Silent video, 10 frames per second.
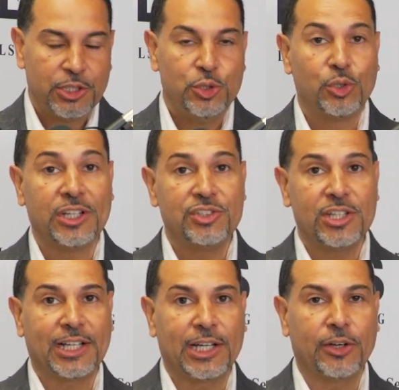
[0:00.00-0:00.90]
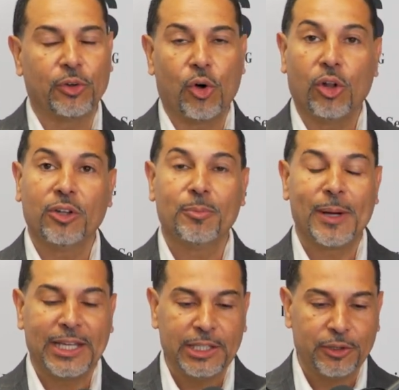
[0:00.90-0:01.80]
You can check out all of
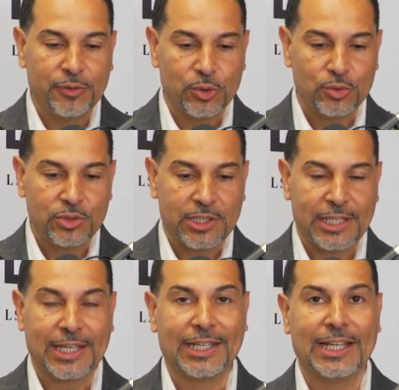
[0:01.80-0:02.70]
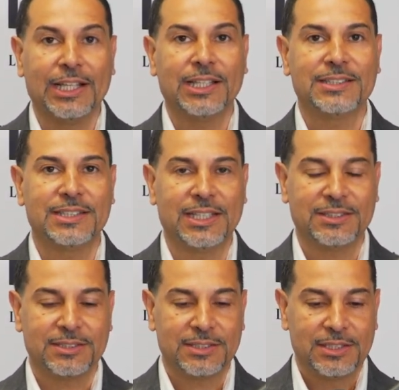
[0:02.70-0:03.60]
my interviews at
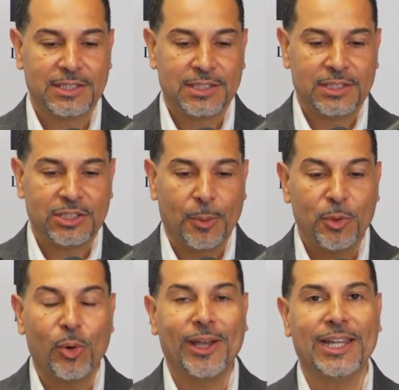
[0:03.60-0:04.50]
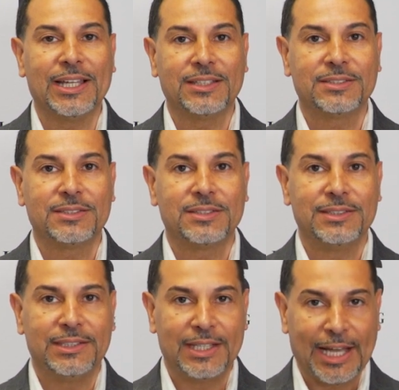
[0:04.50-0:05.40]

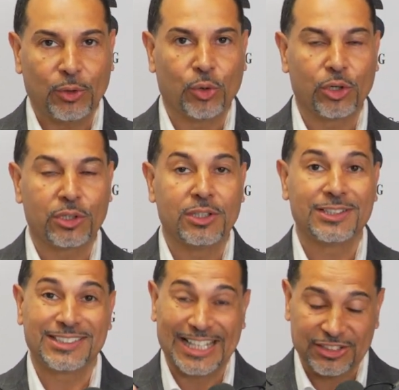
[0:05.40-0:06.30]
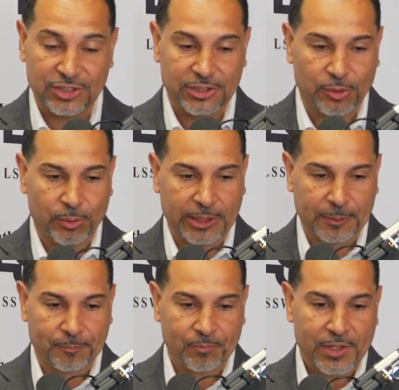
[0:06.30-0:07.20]

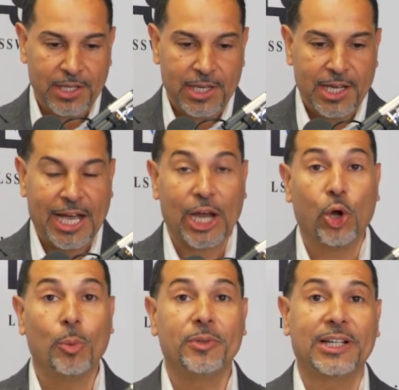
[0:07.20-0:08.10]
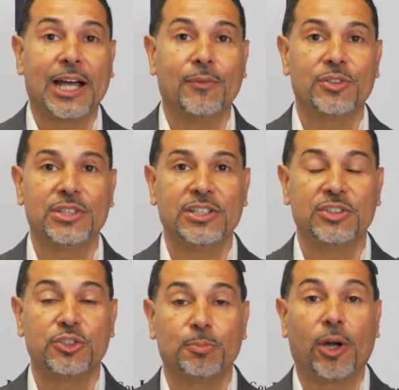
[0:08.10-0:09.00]
lsswis.org/inthering. I hope the
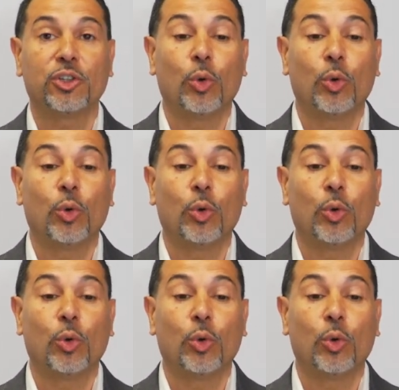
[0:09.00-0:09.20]
conversation sparked